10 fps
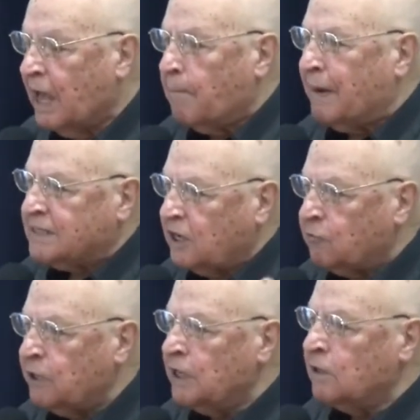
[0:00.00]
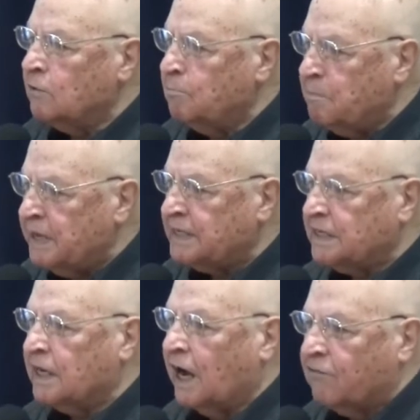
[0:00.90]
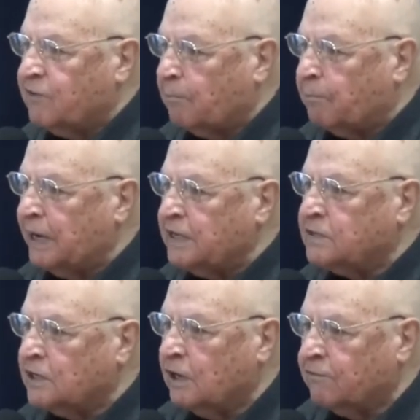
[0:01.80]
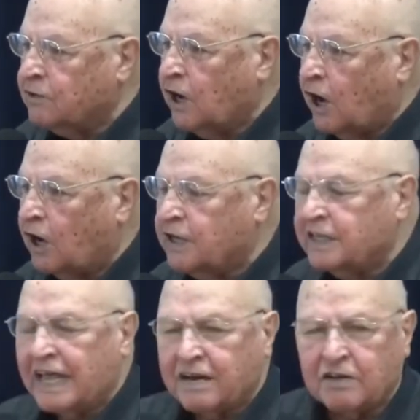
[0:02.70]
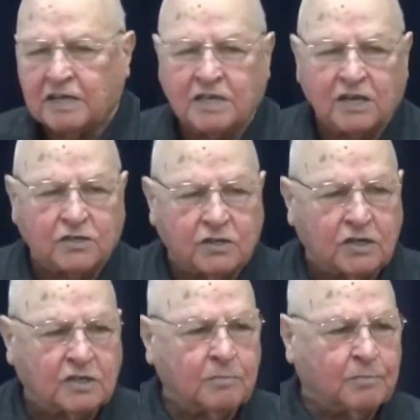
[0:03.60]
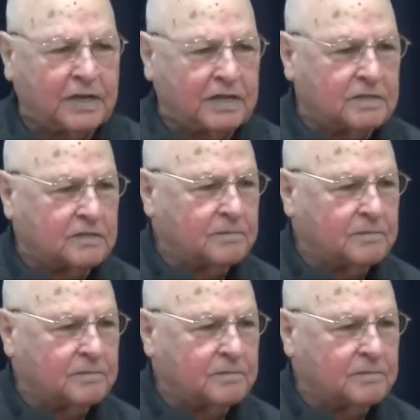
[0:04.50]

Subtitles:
But the real meeting of the placing of God, there is a certain place.